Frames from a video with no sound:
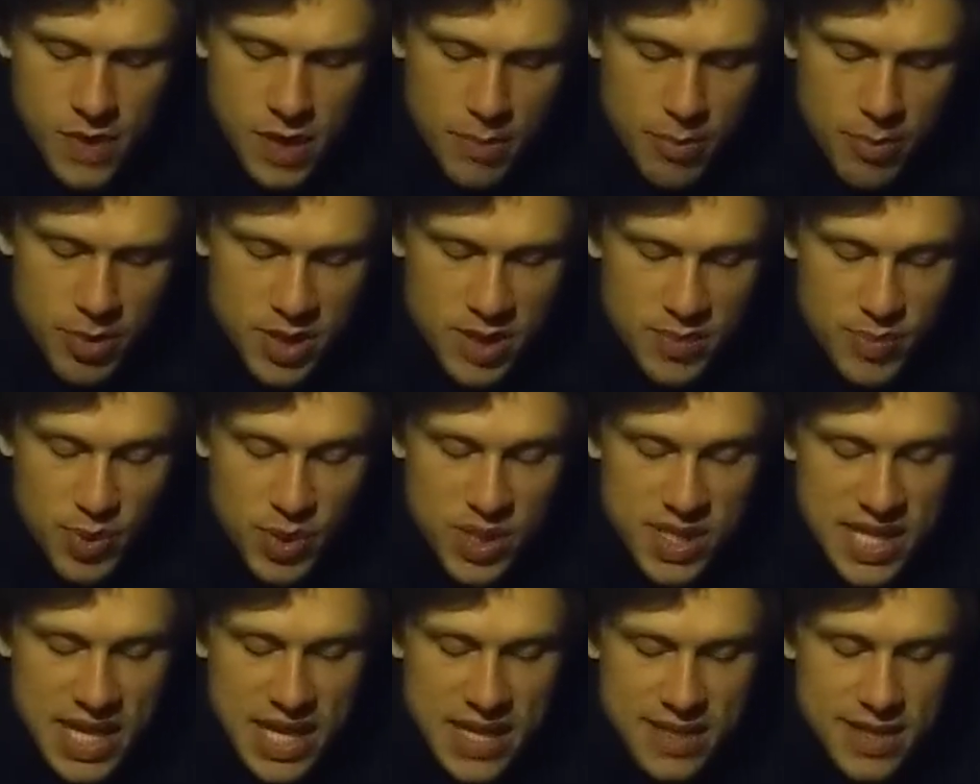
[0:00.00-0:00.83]
But the
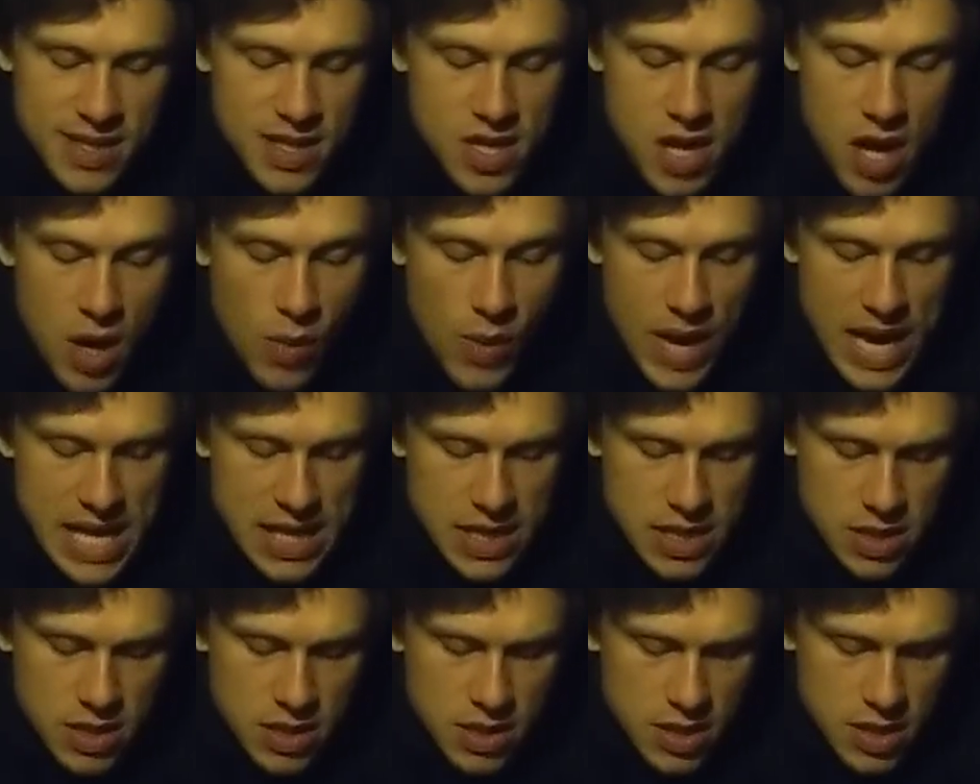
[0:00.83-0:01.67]
princess did not
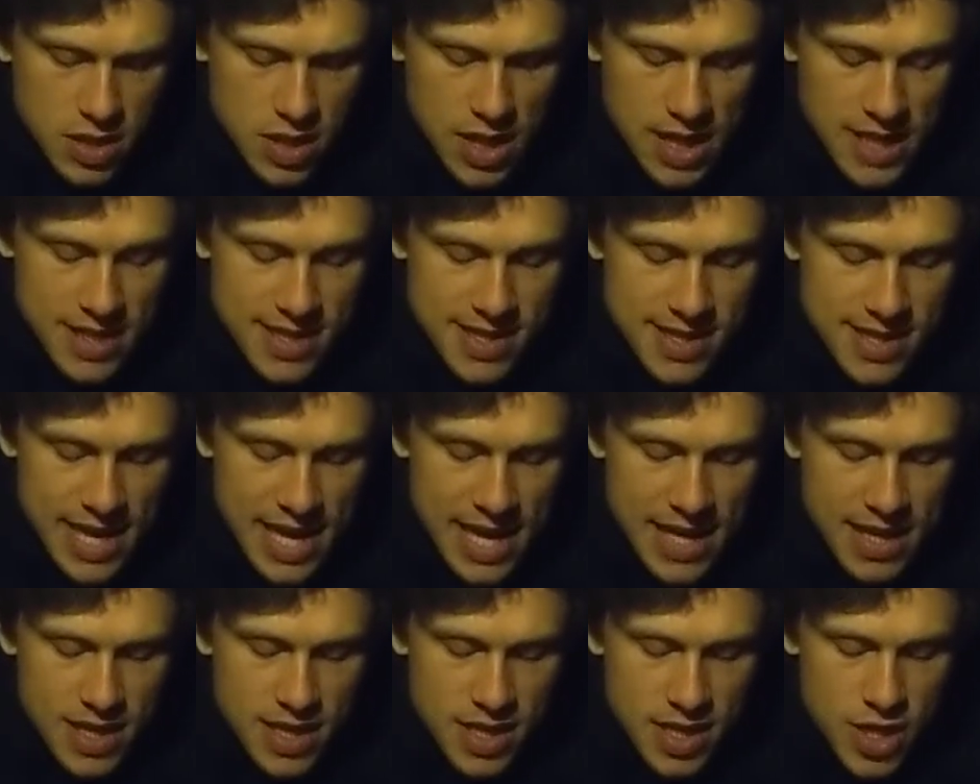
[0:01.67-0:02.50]
wait.
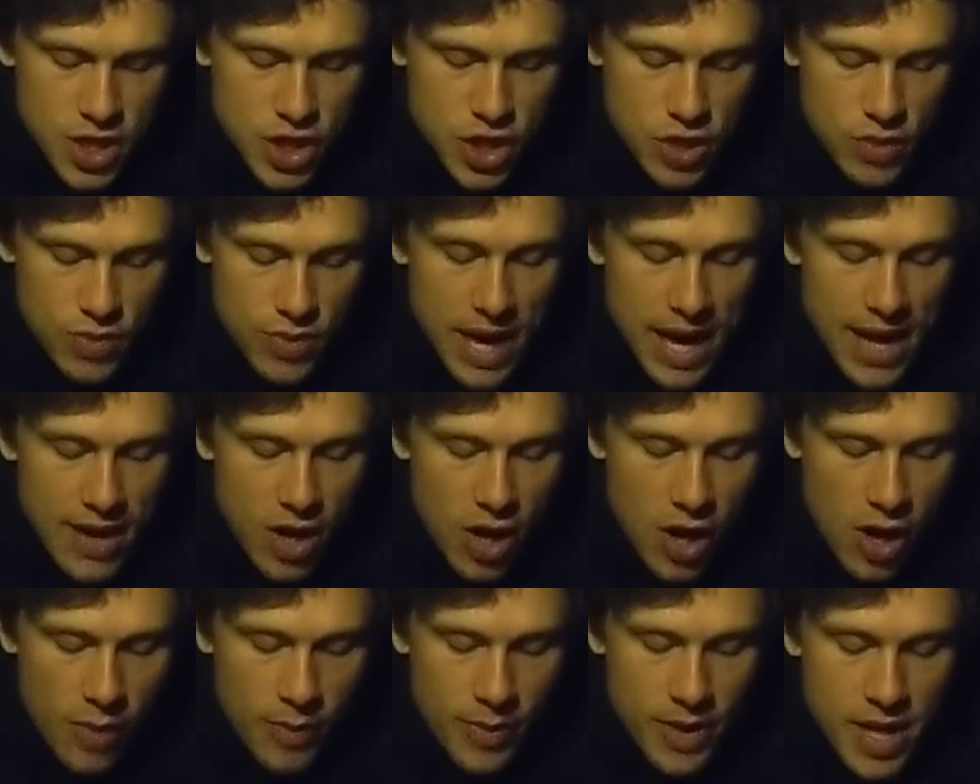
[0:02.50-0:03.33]
Instead, she ran
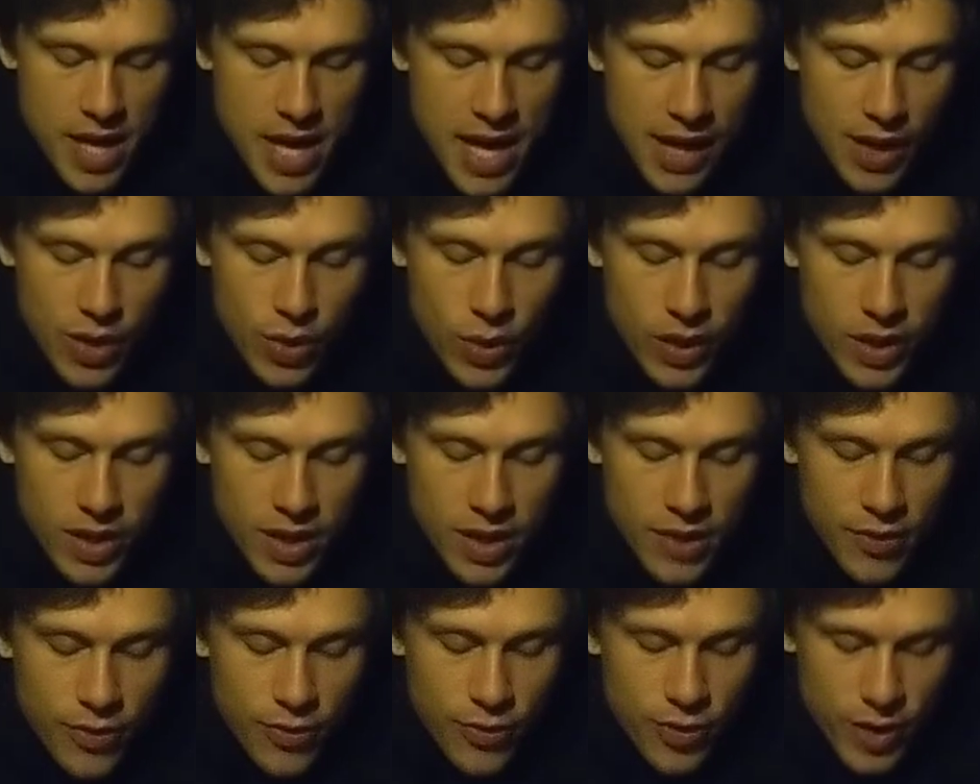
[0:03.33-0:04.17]
home and
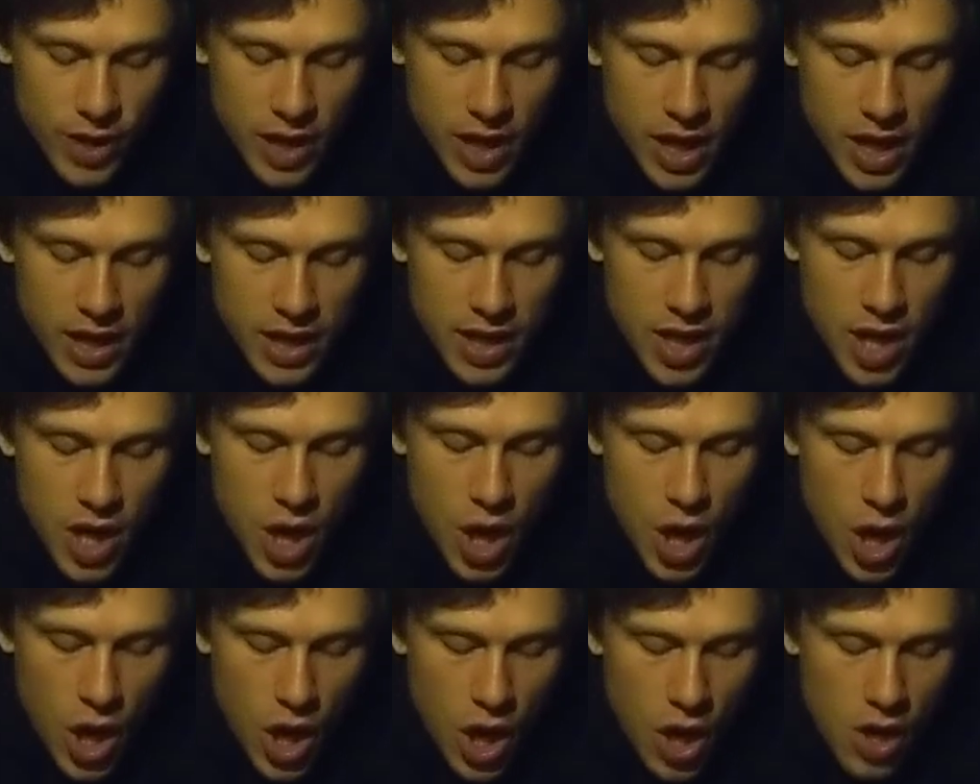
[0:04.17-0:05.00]
quickly forgot
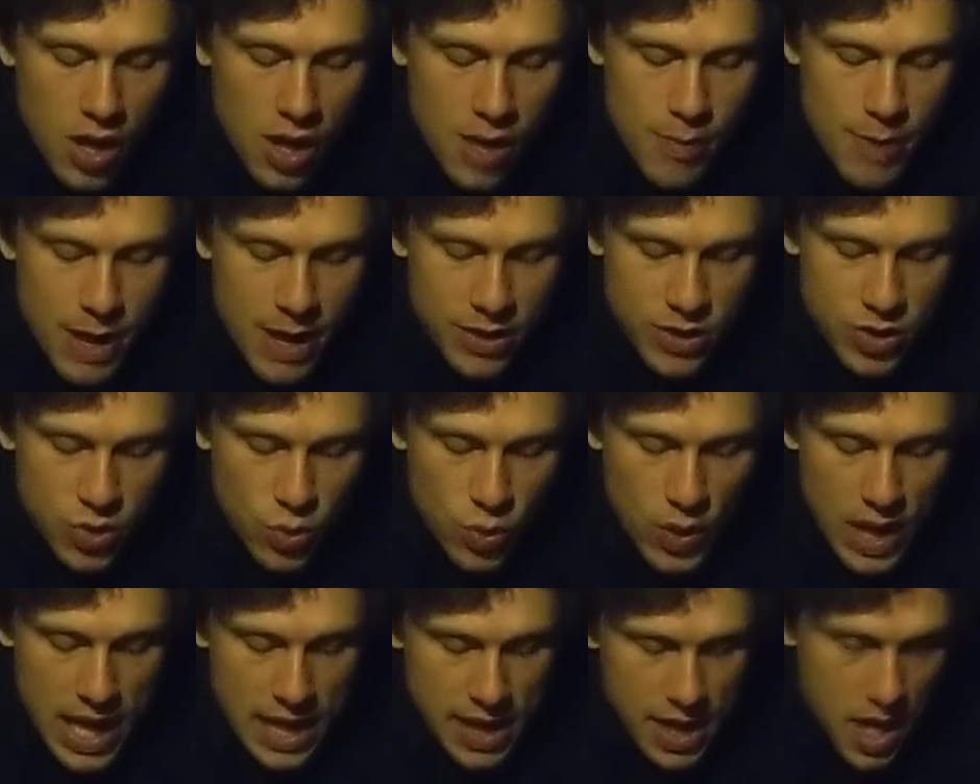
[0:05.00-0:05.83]
all about the
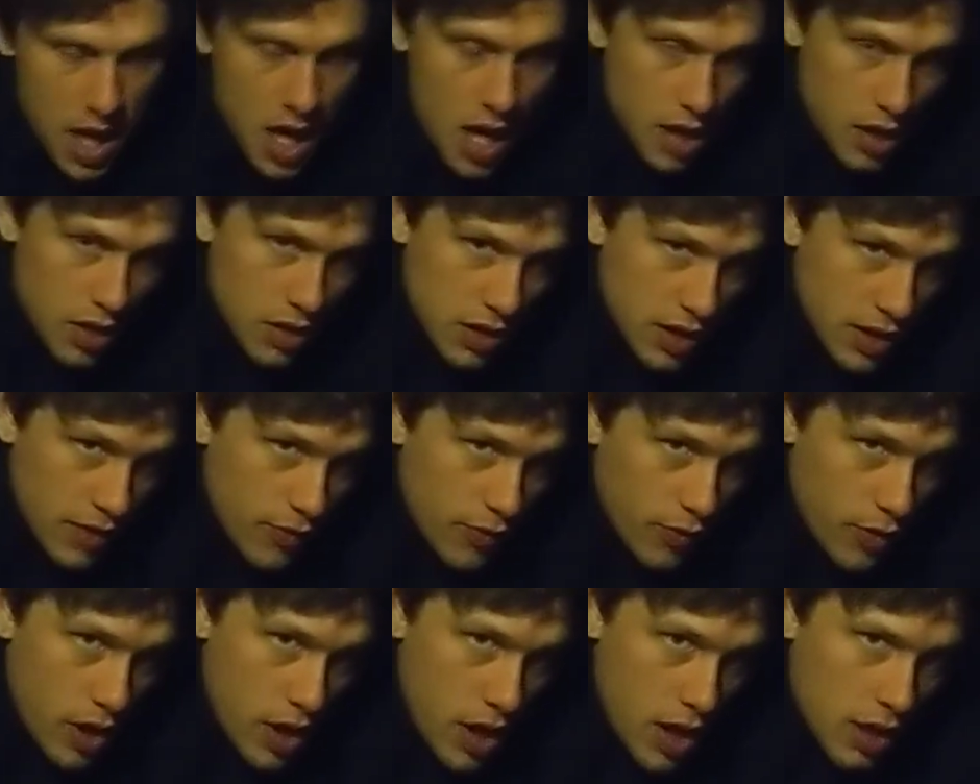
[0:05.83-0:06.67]
wet, ugly
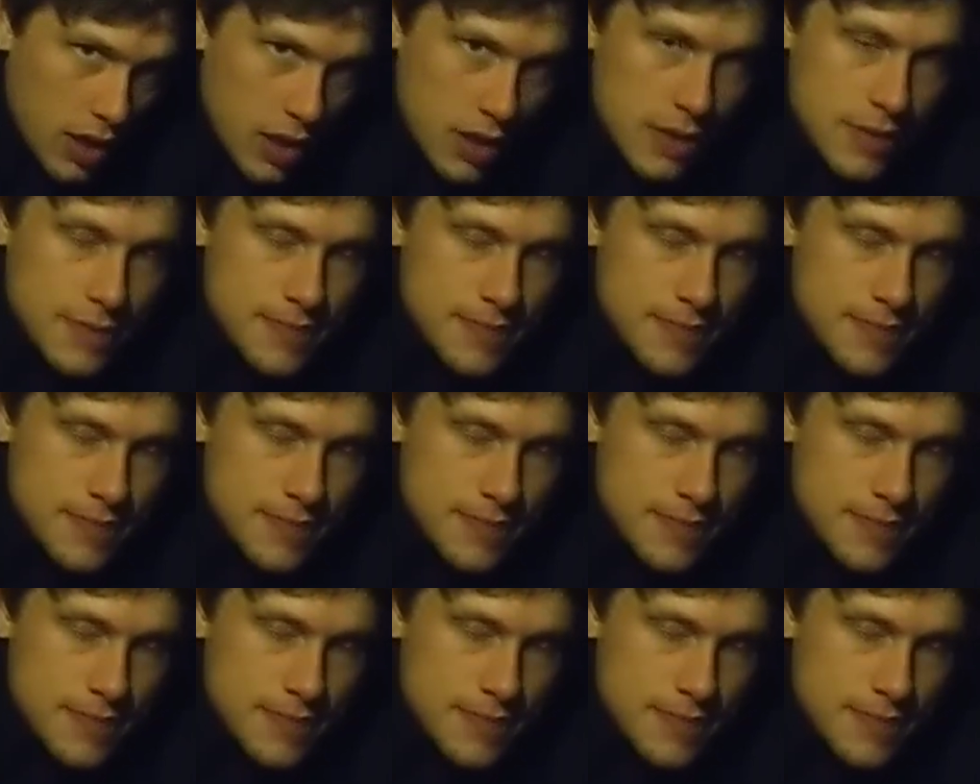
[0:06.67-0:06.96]
frog.